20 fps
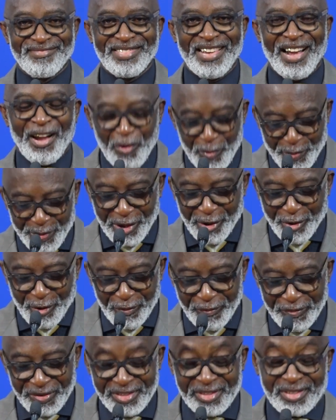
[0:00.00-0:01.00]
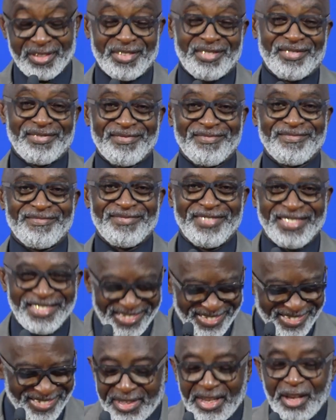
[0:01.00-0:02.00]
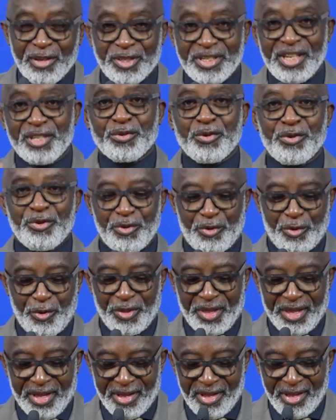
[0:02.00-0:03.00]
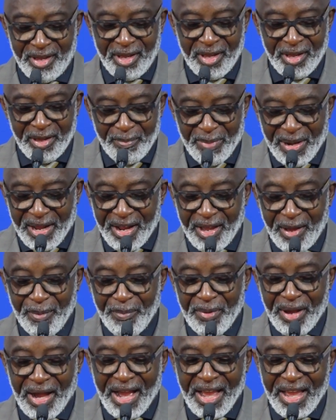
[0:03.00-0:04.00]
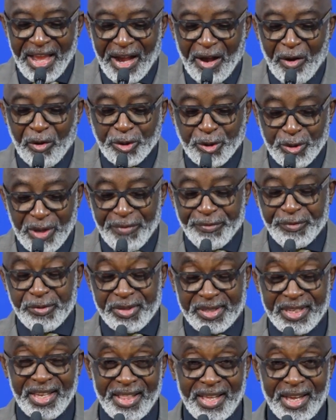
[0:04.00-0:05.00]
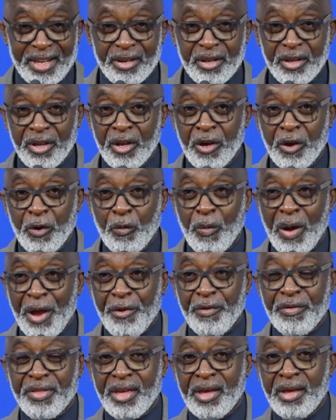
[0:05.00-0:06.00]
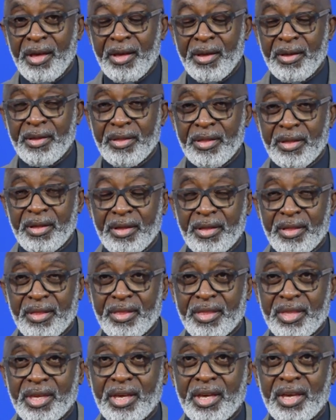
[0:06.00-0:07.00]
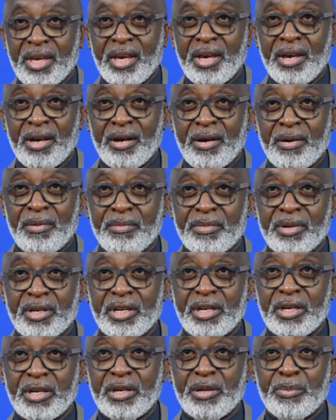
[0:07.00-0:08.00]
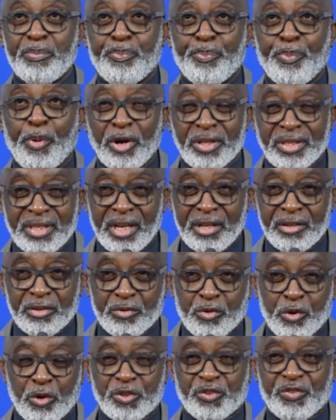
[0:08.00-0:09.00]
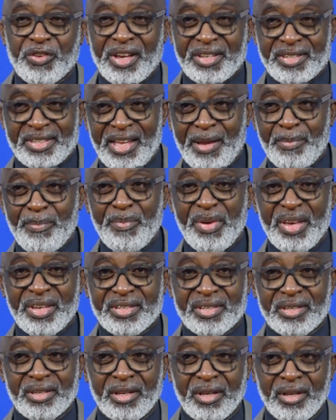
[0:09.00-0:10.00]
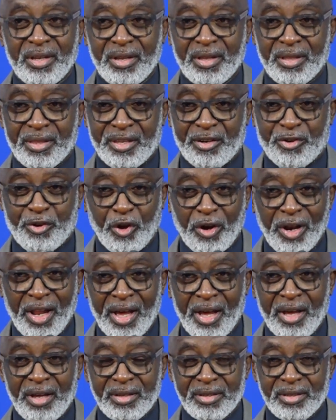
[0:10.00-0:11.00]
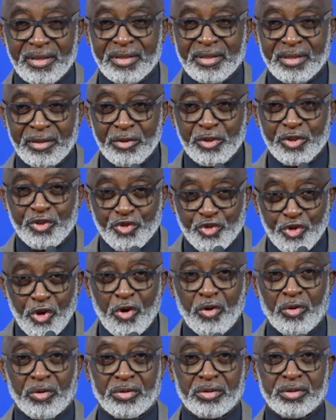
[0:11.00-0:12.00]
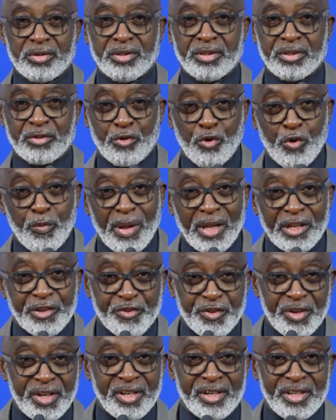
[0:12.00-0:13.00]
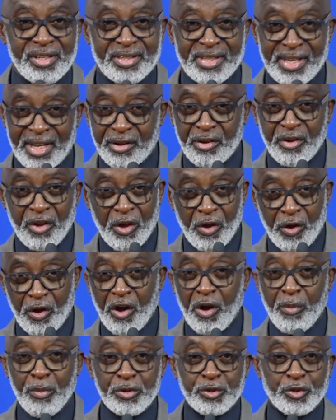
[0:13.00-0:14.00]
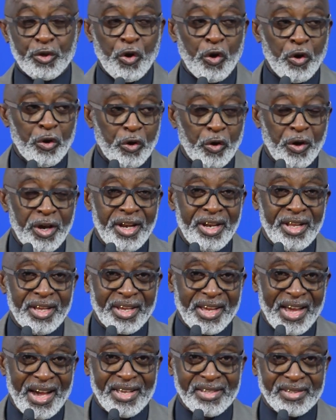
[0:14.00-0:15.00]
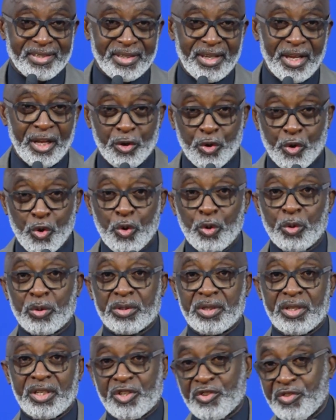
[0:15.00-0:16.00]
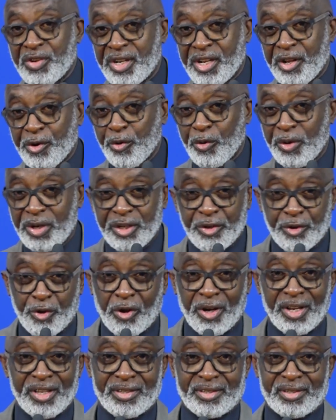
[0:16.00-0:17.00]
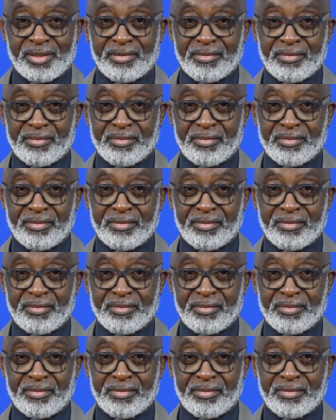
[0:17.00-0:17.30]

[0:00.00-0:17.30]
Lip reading: I hope you are convinced. So I was just going to go there. But I also have to say that one of the important constructs that makes the dollar still strong in global trade is that almost all oil and gas and gold is traded only in dollars.